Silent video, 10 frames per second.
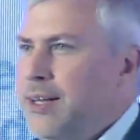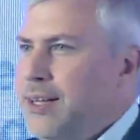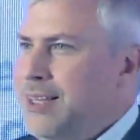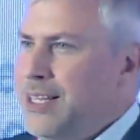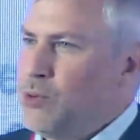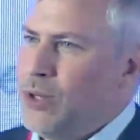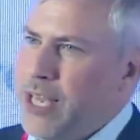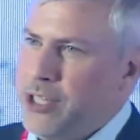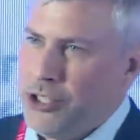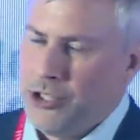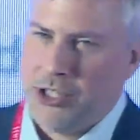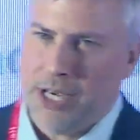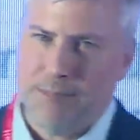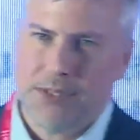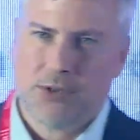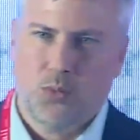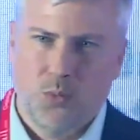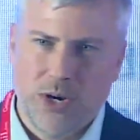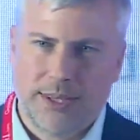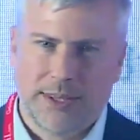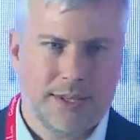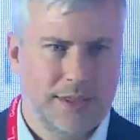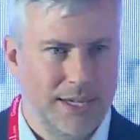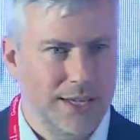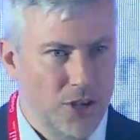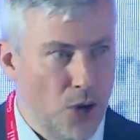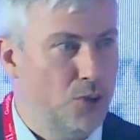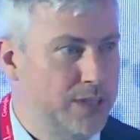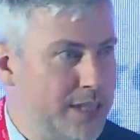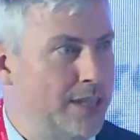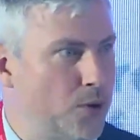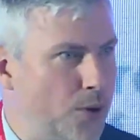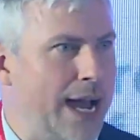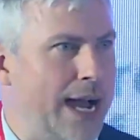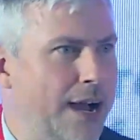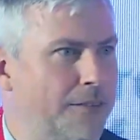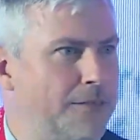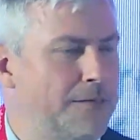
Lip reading: these relationships with the nodes in the graph,